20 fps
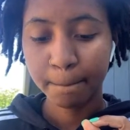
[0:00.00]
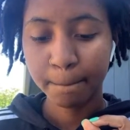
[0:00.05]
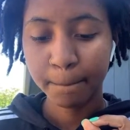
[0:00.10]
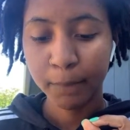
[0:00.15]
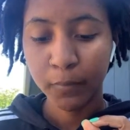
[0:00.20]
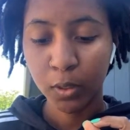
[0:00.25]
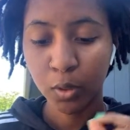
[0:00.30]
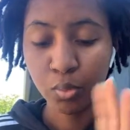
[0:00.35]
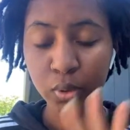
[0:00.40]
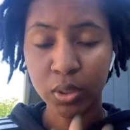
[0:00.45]

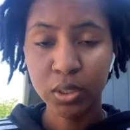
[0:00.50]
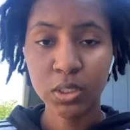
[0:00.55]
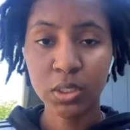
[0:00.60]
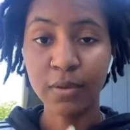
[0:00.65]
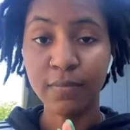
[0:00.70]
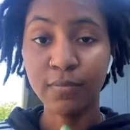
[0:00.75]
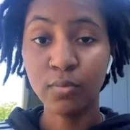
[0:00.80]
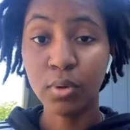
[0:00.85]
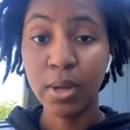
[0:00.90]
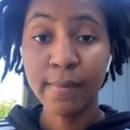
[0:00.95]
which
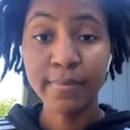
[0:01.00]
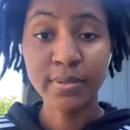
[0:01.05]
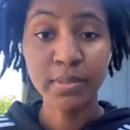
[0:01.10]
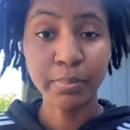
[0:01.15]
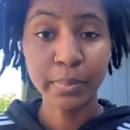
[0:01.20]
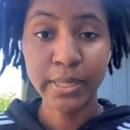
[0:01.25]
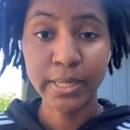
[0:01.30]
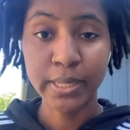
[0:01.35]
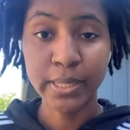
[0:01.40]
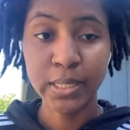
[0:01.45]
if you have
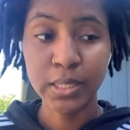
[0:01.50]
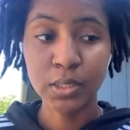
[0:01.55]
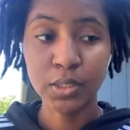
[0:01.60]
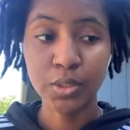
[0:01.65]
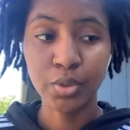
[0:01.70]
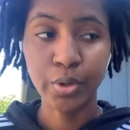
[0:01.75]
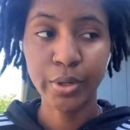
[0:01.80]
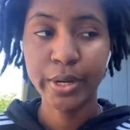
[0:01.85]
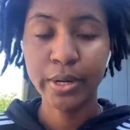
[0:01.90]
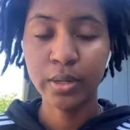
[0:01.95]
split ends,
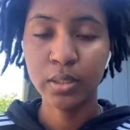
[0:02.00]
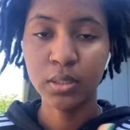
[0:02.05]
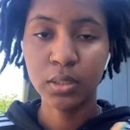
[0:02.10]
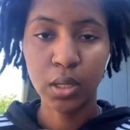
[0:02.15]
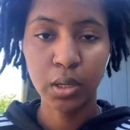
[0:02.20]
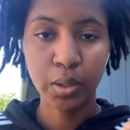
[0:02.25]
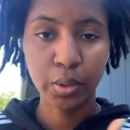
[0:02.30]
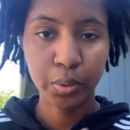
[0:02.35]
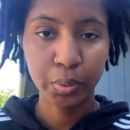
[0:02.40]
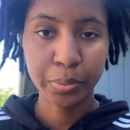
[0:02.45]
your hair is
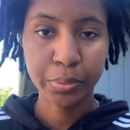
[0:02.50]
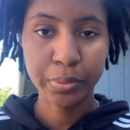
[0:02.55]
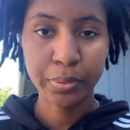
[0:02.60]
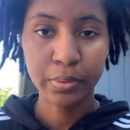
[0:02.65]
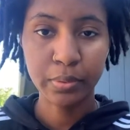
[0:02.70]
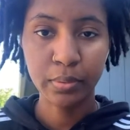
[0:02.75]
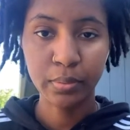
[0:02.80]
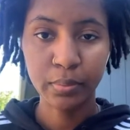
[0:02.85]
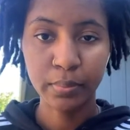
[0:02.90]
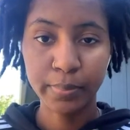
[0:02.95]
not going to
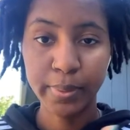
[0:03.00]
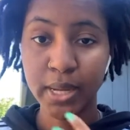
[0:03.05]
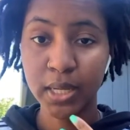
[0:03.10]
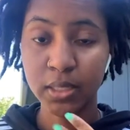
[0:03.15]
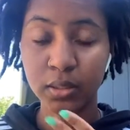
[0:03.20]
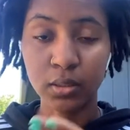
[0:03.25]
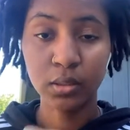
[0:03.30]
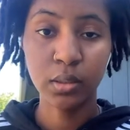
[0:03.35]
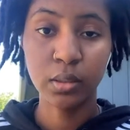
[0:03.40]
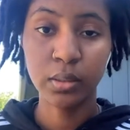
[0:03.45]
grow past
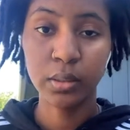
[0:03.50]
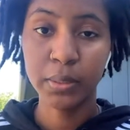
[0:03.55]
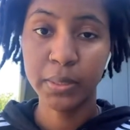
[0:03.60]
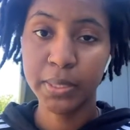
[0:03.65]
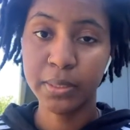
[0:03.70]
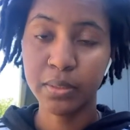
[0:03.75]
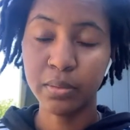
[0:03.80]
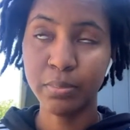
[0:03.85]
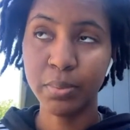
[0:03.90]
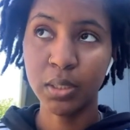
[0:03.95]
a certain
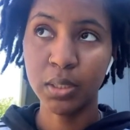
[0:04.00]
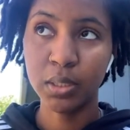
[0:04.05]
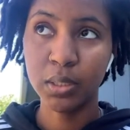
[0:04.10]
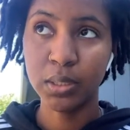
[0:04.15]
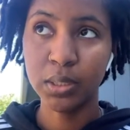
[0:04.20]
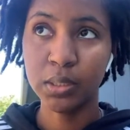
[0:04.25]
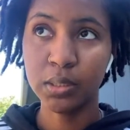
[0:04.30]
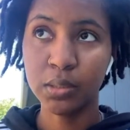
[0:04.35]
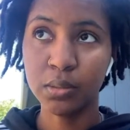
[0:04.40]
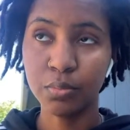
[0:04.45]
length,
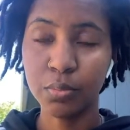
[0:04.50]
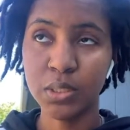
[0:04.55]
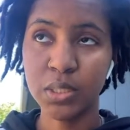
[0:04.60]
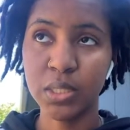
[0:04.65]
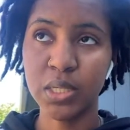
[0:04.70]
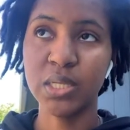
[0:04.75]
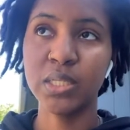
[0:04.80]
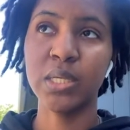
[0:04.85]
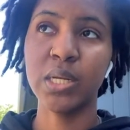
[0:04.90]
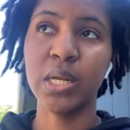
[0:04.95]
because once it
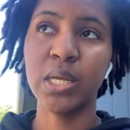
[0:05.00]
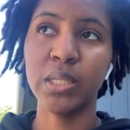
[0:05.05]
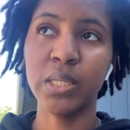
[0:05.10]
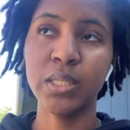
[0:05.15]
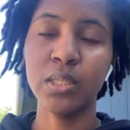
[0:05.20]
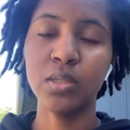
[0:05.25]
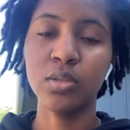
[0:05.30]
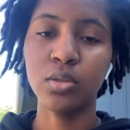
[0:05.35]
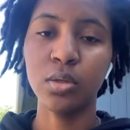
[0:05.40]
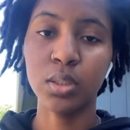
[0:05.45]
gets to that
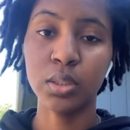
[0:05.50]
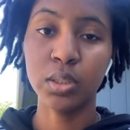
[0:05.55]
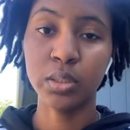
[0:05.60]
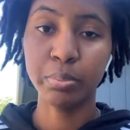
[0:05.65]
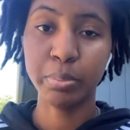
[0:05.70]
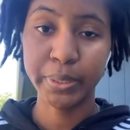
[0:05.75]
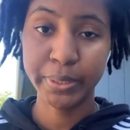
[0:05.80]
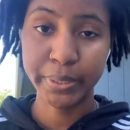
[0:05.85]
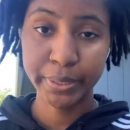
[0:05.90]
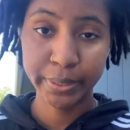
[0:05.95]
length, it starts
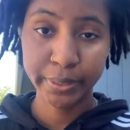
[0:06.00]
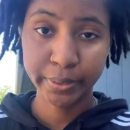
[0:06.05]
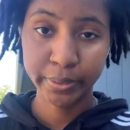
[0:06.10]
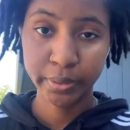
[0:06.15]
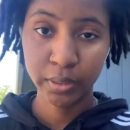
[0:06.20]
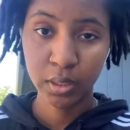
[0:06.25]
splitting